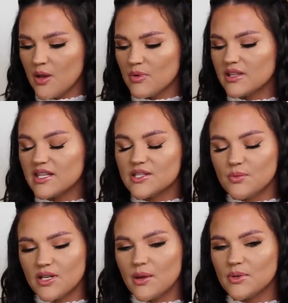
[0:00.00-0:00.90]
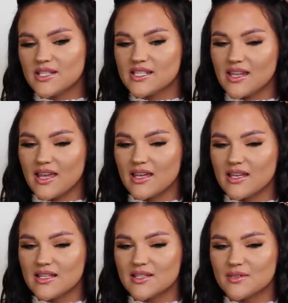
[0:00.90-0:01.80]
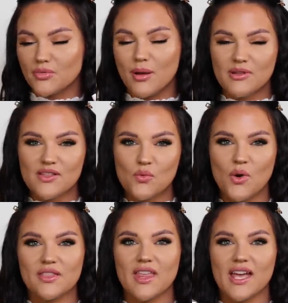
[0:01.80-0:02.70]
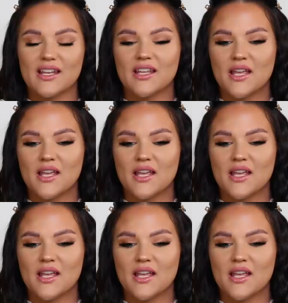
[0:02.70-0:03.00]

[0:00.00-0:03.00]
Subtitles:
But this one I would say is probably the one that